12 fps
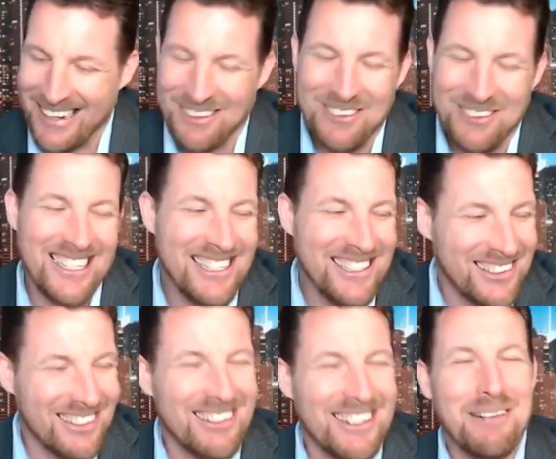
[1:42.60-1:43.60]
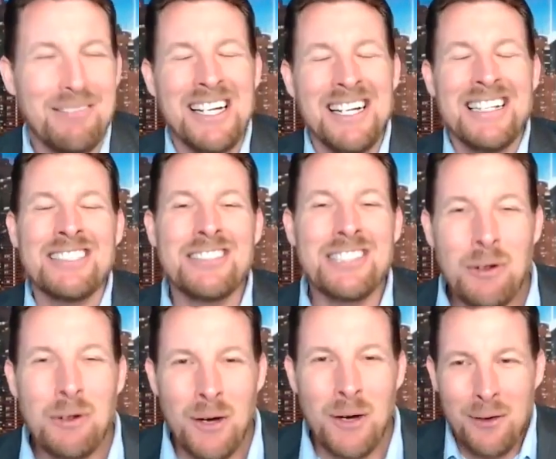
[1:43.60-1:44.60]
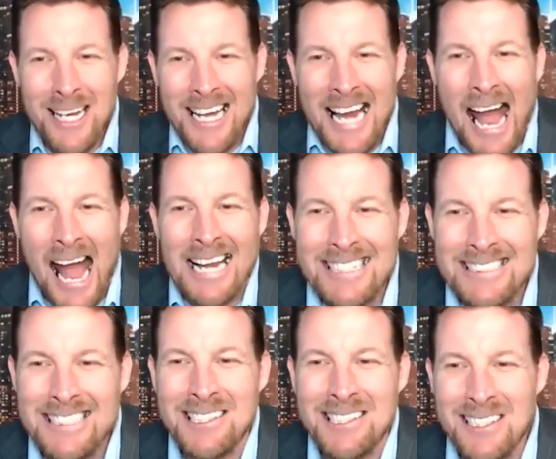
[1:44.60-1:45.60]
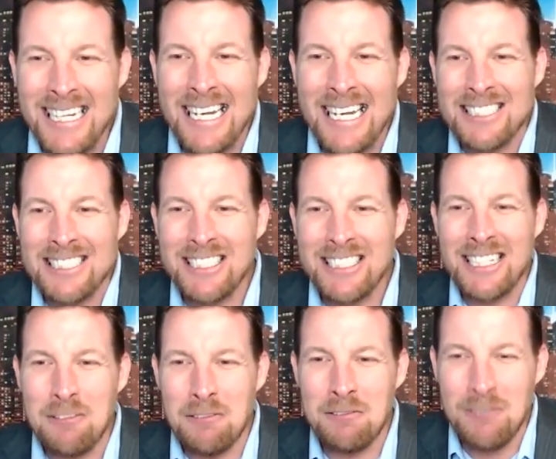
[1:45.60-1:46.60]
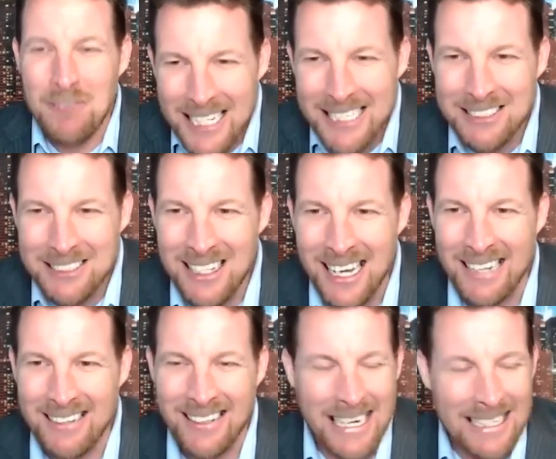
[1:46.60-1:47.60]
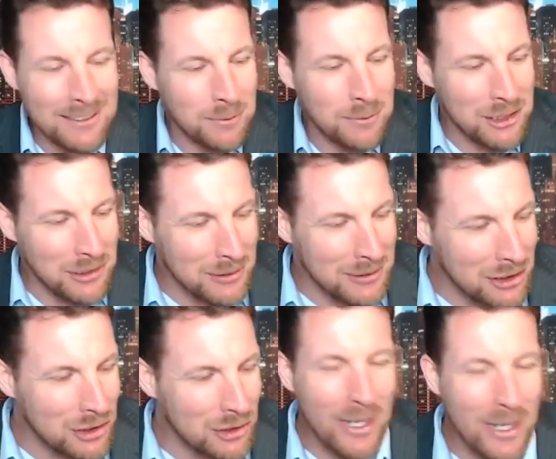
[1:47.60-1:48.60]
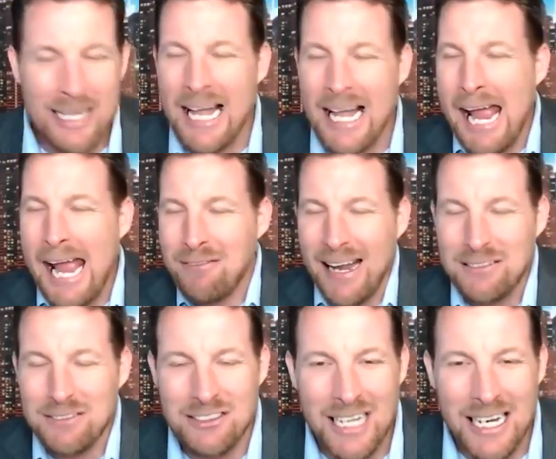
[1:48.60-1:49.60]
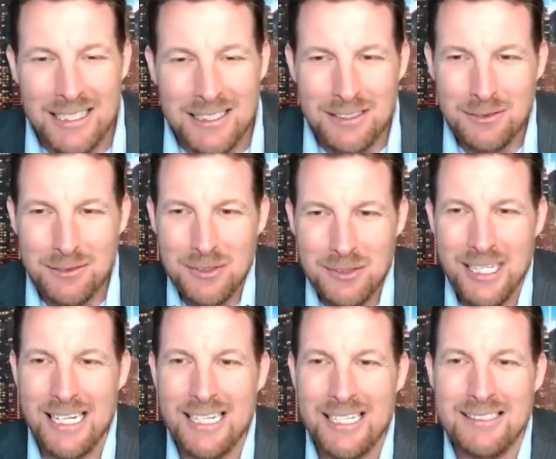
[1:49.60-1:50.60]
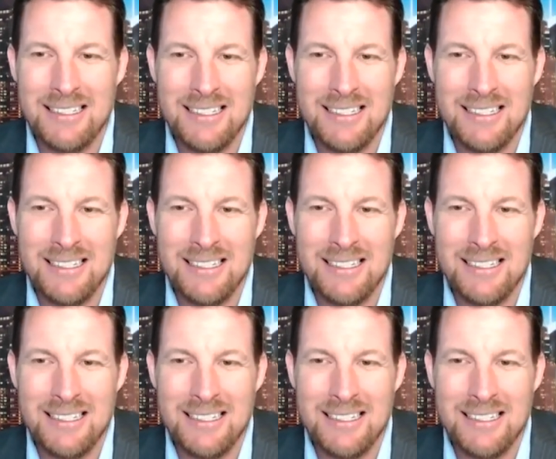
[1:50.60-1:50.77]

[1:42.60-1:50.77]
when you grow up, so what do we got to do to get you to the finish line? Like, I just want you to enjoy life, have sales rolling in.